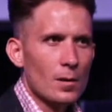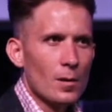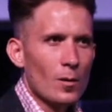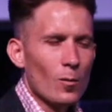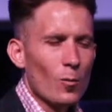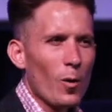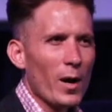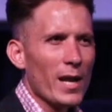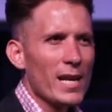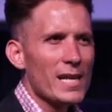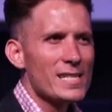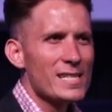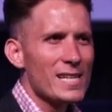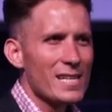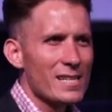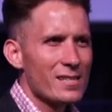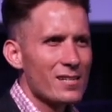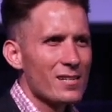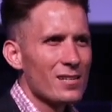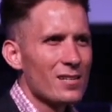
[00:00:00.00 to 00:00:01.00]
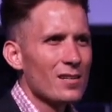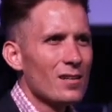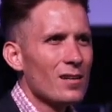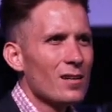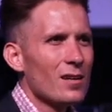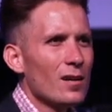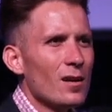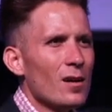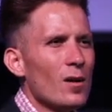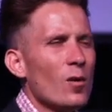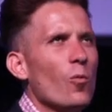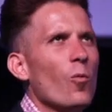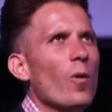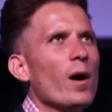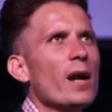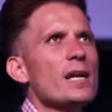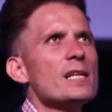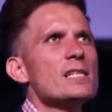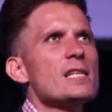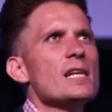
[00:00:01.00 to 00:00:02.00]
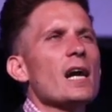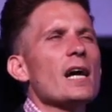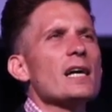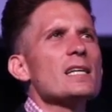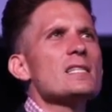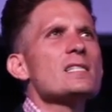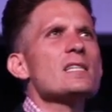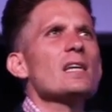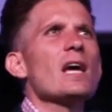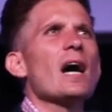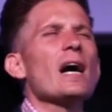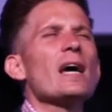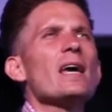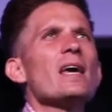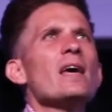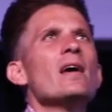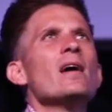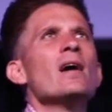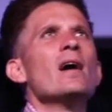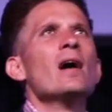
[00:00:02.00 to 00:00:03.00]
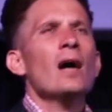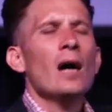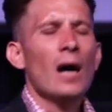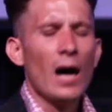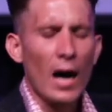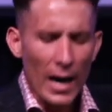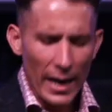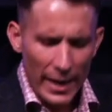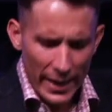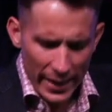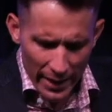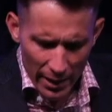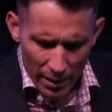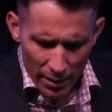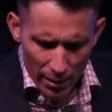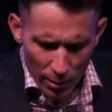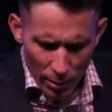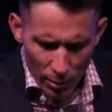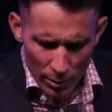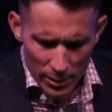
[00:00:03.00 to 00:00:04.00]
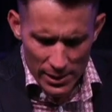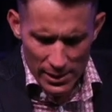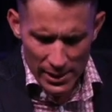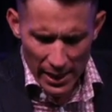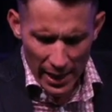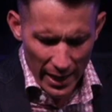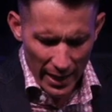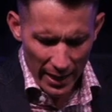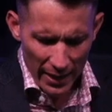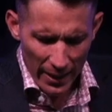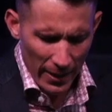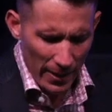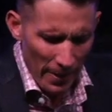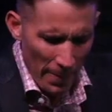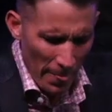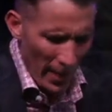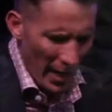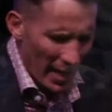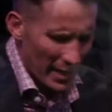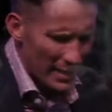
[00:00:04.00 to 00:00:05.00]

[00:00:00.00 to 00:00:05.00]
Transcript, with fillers: What is it? What is it I see? I, I hear the Lord say, I